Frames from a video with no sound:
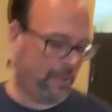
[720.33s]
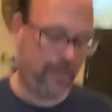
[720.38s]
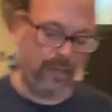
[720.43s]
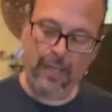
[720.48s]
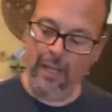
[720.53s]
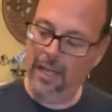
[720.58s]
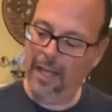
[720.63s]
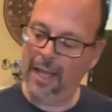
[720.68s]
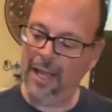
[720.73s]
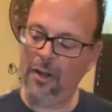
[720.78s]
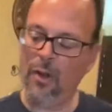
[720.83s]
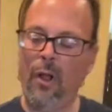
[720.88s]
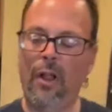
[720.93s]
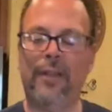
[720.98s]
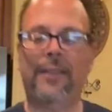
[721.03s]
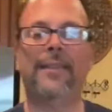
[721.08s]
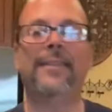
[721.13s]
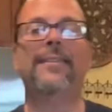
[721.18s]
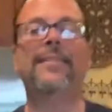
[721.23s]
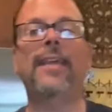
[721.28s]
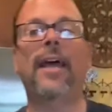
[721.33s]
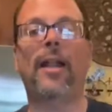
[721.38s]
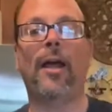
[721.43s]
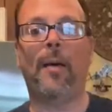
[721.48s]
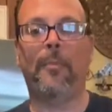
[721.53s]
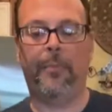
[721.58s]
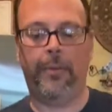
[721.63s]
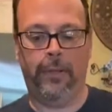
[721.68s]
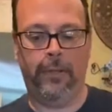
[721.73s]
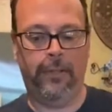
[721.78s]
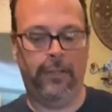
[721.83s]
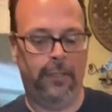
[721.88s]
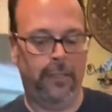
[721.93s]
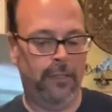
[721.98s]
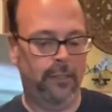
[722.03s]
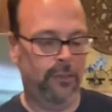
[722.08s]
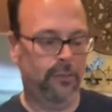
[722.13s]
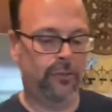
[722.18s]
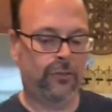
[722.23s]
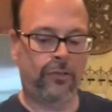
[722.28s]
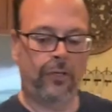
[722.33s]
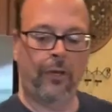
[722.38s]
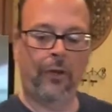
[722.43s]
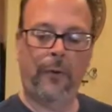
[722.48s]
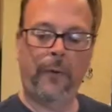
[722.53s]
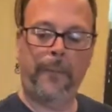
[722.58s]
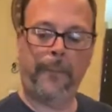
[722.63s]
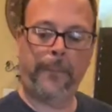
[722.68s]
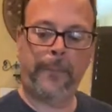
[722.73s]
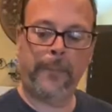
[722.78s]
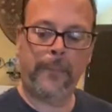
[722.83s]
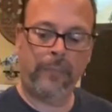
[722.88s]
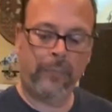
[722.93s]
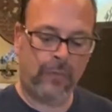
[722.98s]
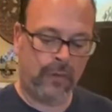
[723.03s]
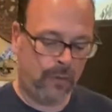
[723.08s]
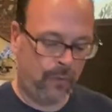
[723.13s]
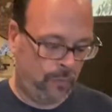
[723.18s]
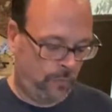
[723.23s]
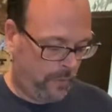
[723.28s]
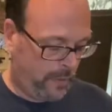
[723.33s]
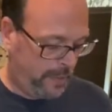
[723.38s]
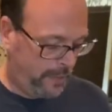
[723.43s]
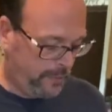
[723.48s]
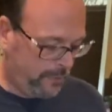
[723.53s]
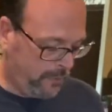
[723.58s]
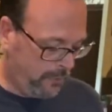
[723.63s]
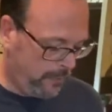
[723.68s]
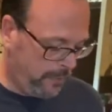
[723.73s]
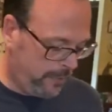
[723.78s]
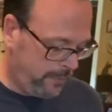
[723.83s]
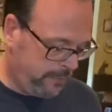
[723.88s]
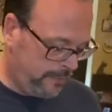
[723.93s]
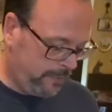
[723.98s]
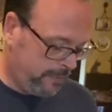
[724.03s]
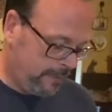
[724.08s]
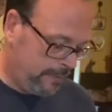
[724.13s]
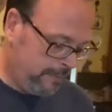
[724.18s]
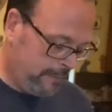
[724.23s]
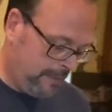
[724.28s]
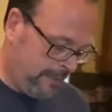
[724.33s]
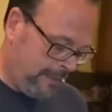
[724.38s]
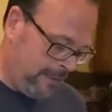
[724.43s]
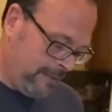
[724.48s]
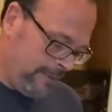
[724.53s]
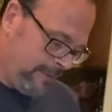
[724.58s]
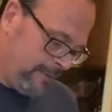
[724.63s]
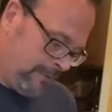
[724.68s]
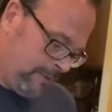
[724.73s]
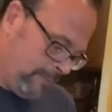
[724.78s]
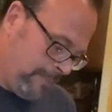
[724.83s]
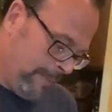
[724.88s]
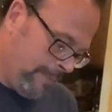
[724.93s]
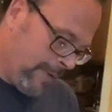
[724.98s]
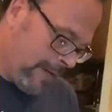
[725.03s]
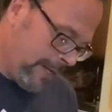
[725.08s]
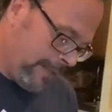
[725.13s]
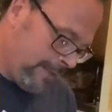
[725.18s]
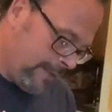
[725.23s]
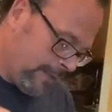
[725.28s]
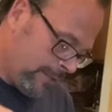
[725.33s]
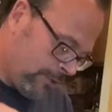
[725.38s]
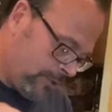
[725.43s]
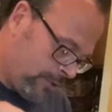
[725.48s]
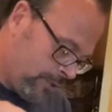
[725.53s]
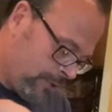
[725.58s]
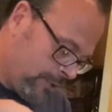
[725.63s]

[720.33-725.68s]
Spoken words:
I call it the setup. So what I do is, this will be my dish.